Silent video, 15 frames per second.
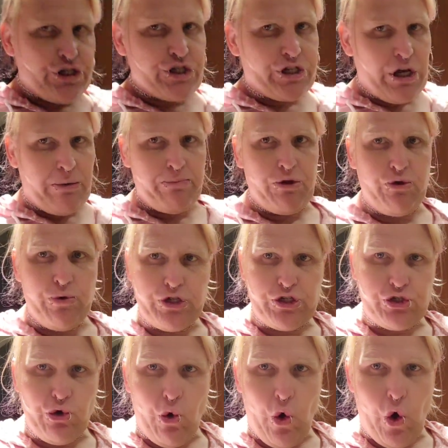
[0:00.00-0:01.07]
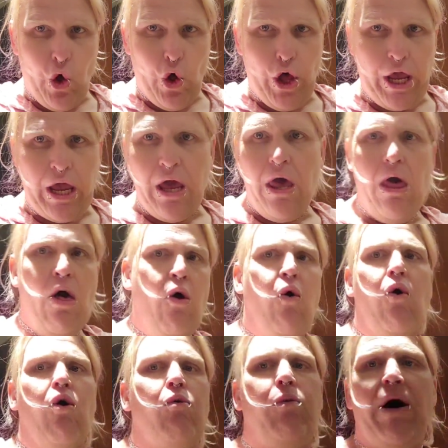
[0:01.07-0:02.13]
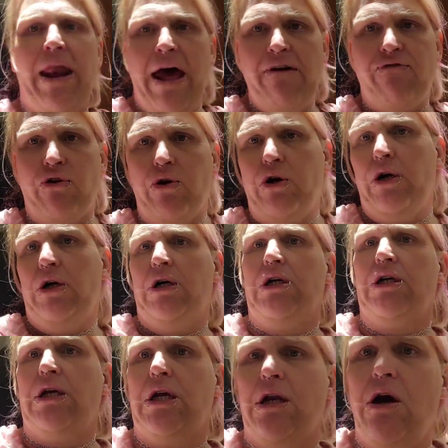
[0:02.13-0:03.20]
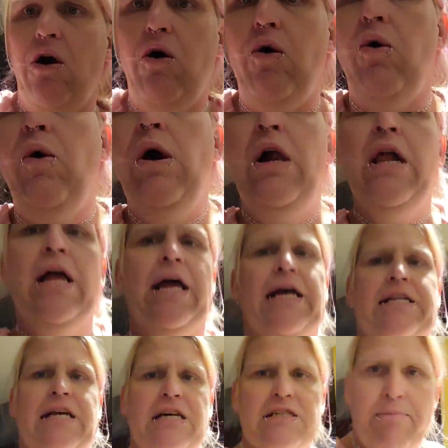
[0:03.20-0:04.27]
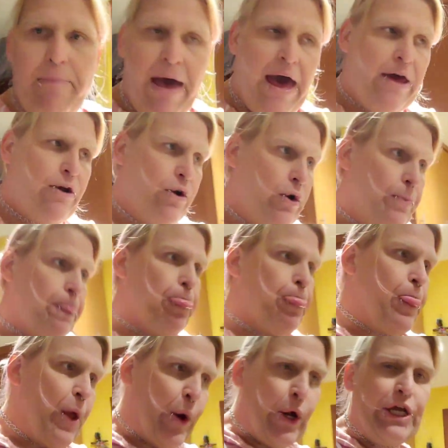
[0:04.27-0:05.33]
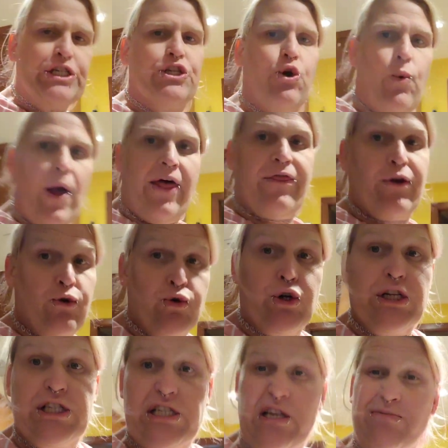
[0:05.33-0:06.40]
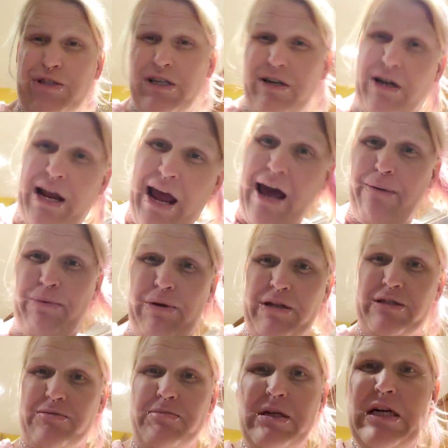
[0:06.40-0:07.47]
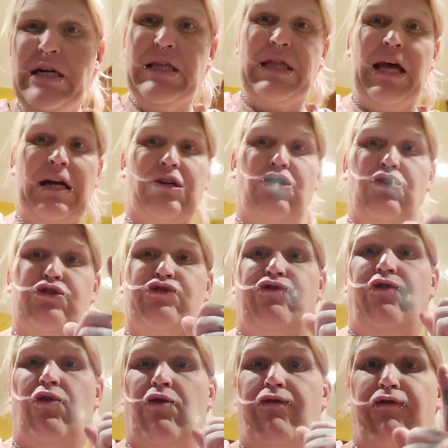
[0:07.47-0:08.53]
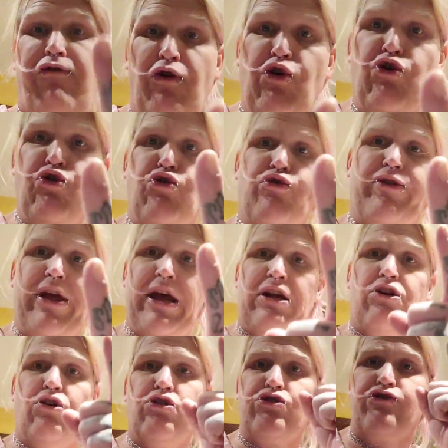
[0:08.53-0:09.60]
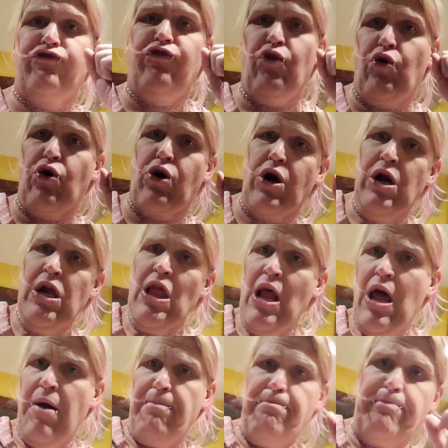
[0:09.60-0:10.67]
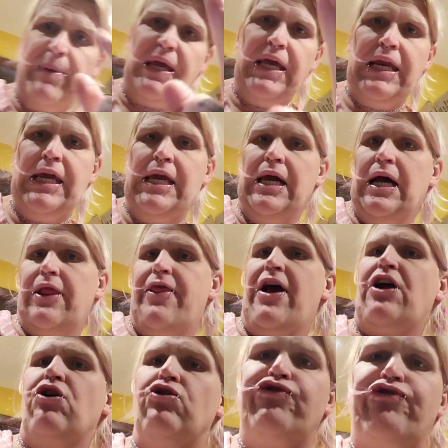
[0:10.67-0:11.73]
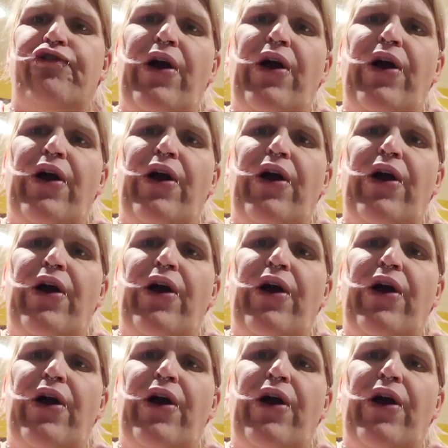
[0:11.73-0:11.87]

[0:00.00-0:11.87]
something you enjoy or whatever, it doesn't matter. There is no ethical consumption in capitalism. That goes for food, that goes for media, that goes for